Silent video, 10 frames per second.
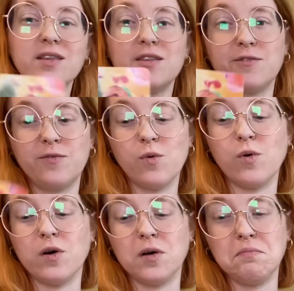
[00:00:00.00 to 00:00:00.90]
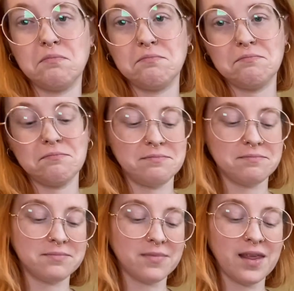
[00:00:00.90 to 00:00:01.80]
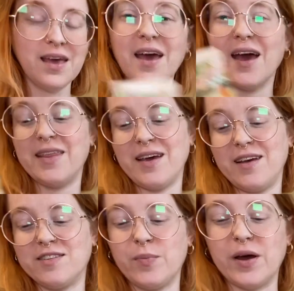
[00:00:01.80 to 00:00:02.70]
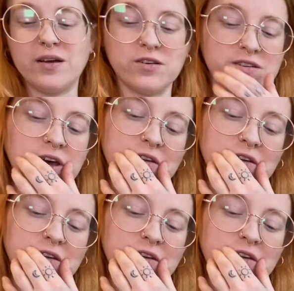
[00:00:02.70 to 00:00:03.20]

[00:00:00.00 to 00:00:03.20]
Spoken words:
The Fool and the Ace of Pentacles.